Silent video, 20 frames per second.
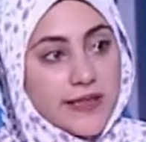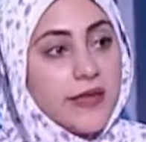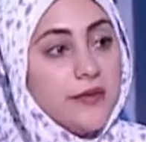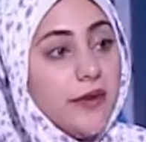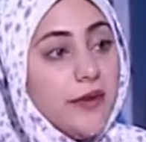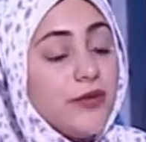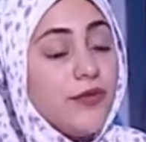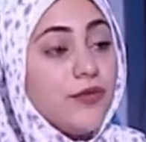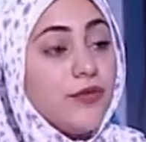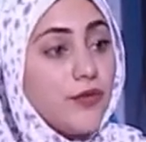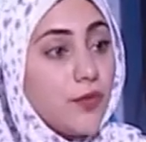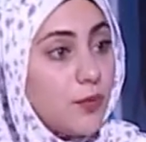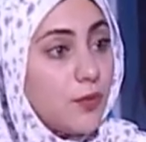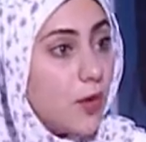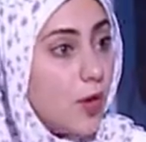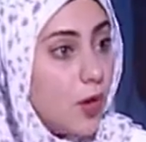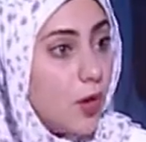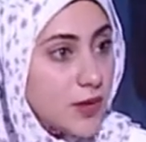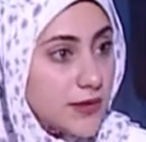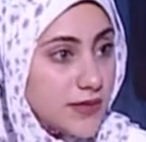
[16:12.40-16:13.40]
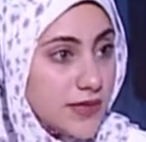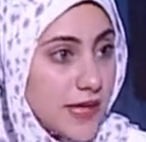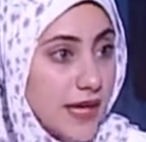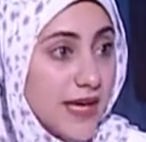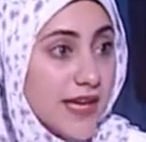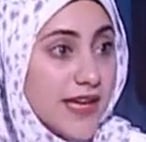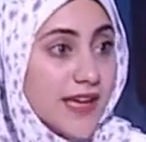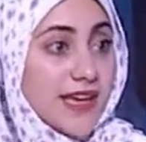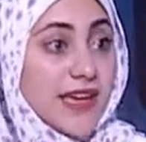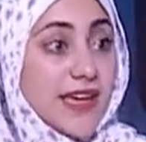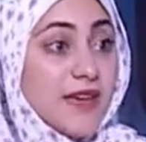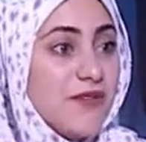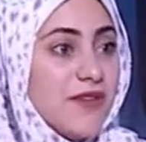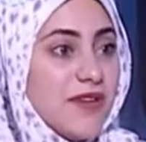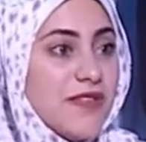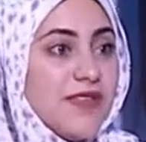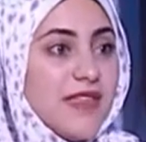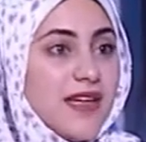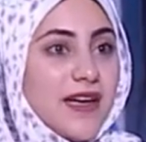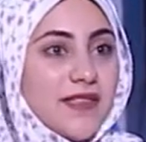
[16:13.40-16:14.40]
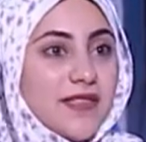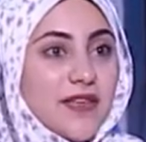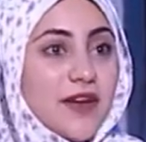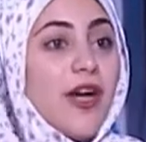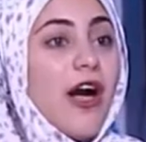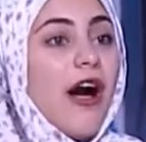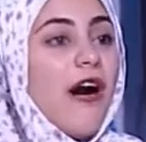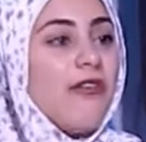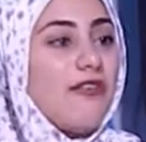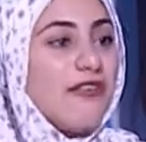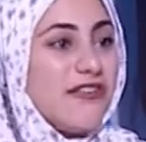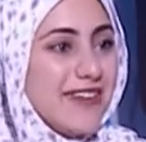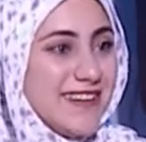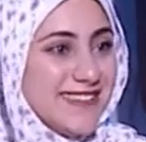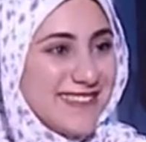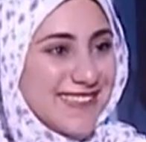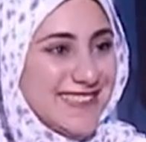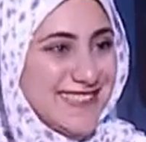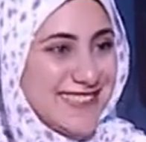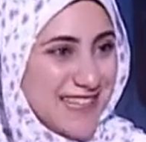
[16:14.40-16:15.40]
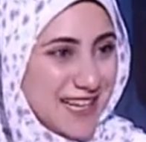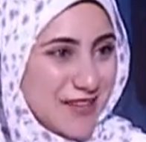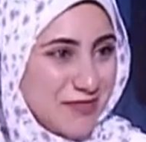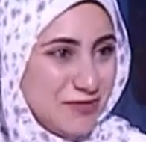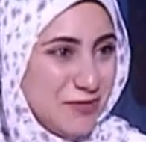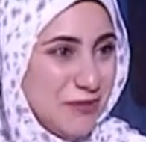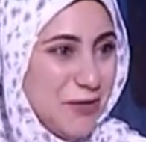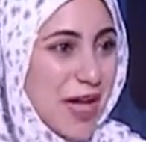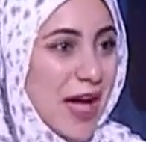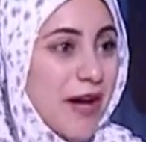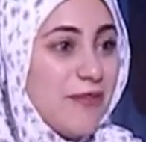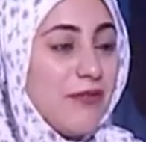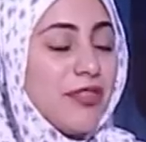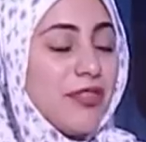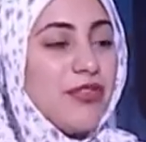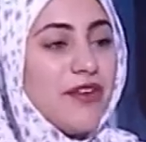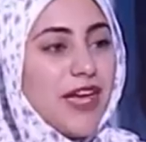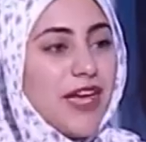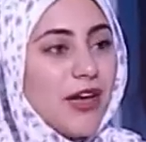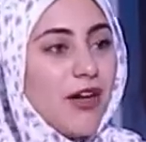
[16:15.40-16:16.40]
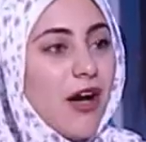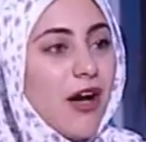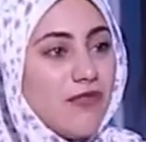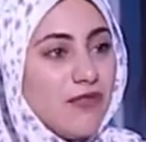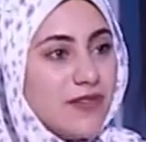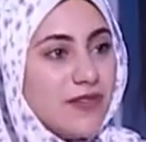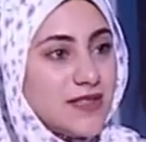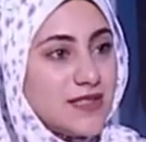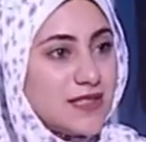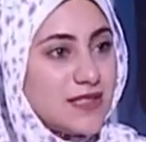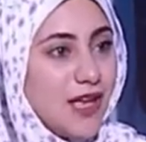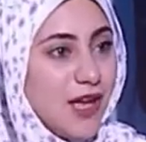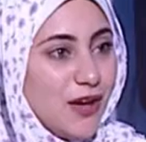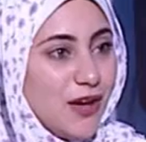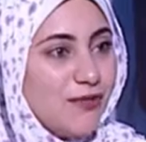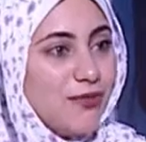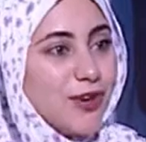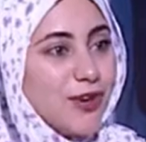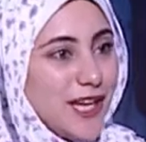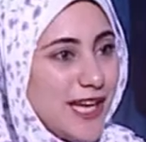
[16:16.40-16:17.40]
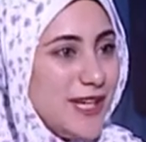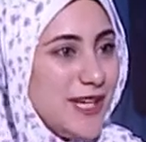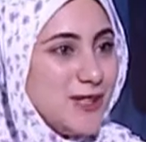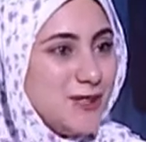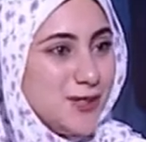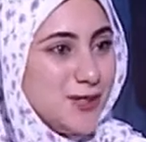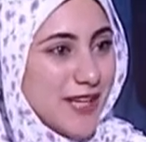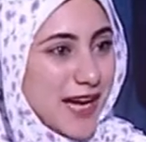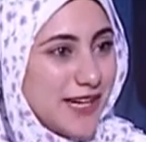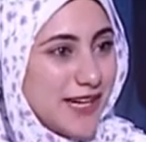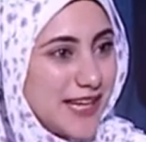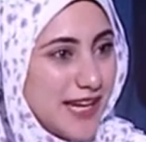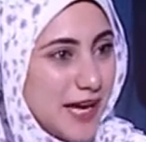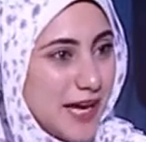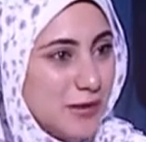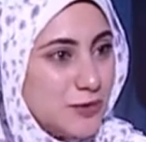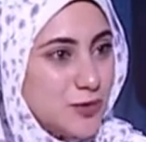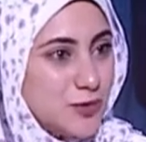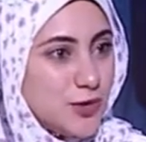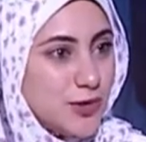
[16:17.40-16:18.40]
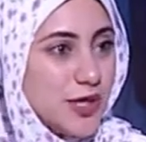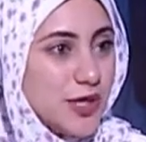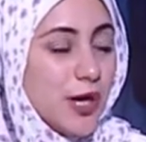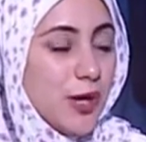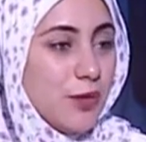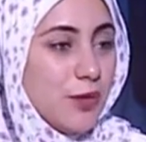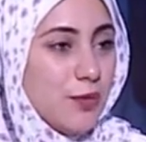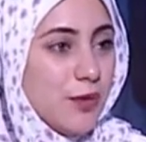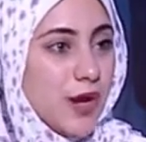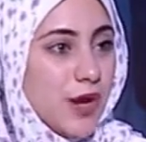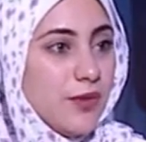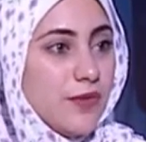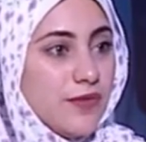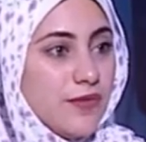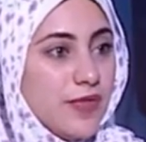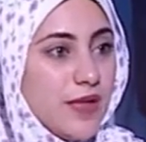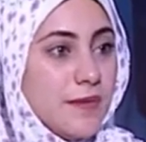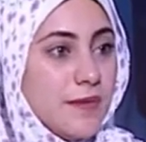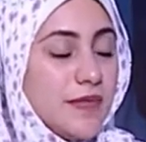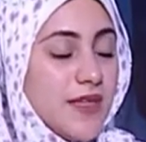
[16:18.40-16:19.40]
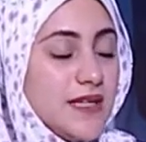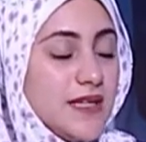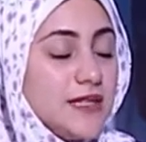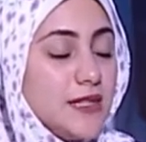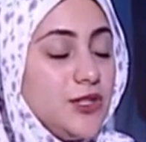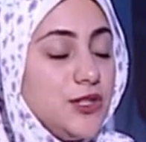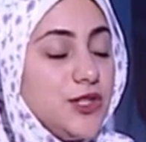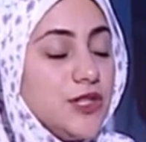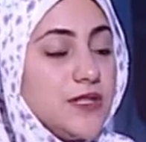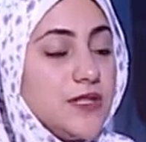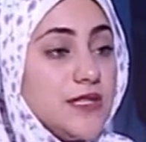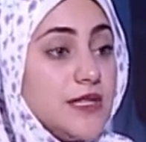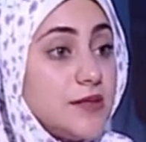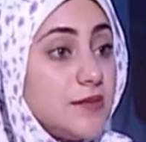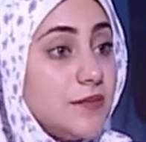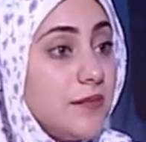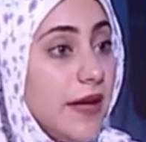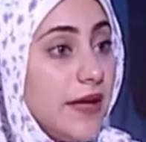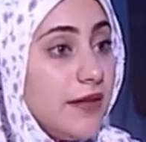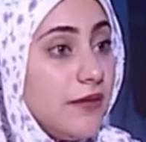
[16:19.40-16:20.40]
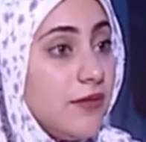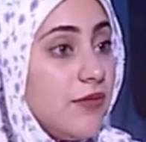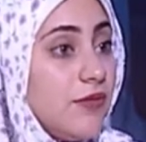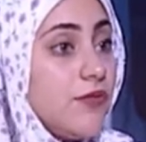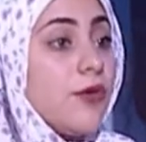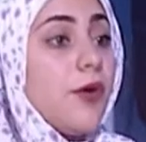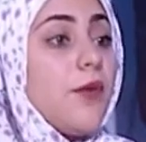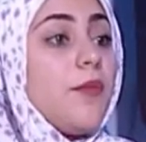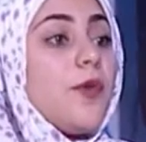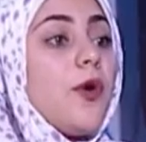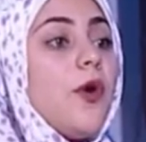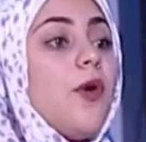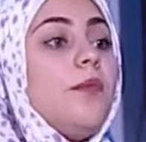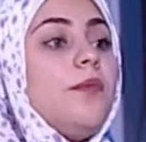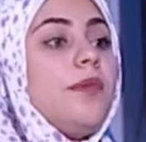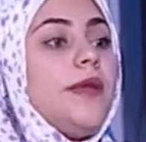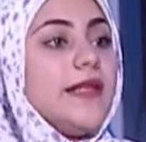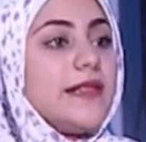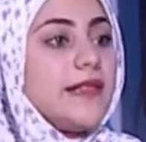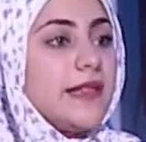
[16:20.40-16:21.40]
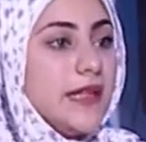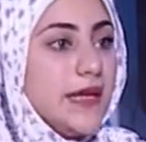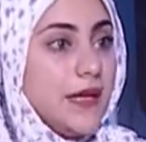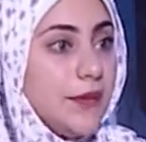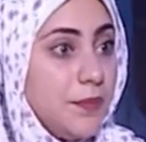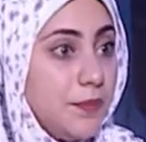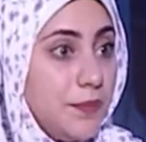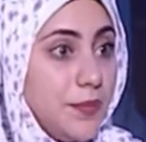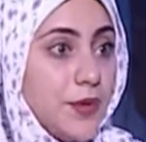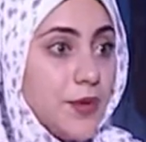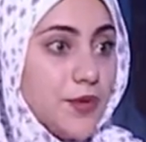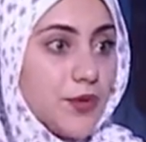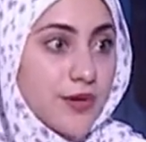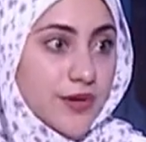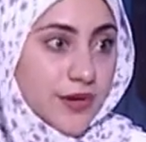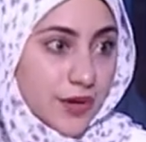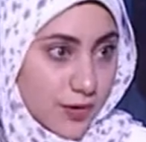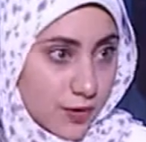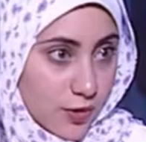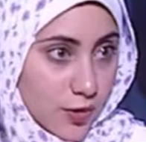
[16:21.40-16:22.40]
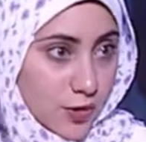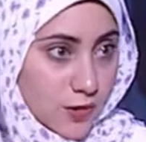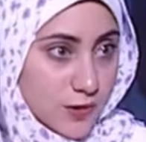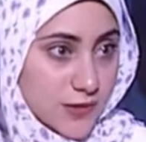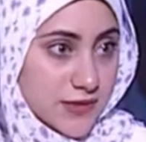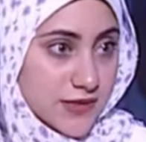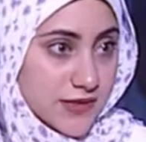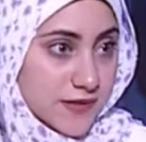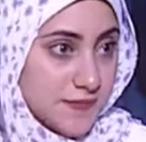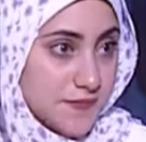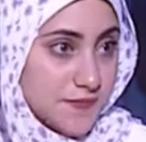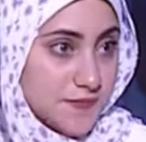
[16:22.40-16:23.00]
made from gold. Even the coffin itself, we have 3 coffins for King Tutankhamun. One of them they suggest is made from completely pure gold.